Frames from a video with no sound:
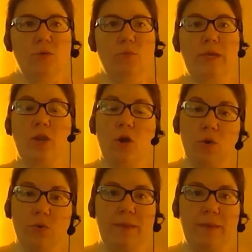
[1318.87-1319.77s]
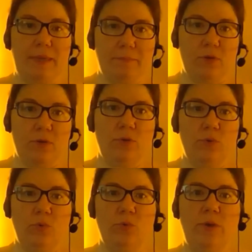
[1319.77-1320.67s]
We know that people
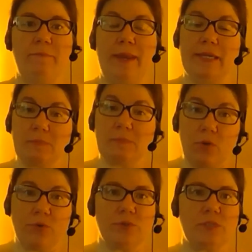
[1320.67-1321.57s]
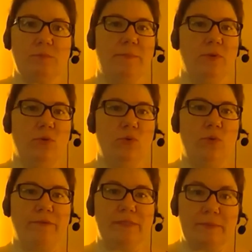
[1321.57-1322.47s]
who have been exposed, people who have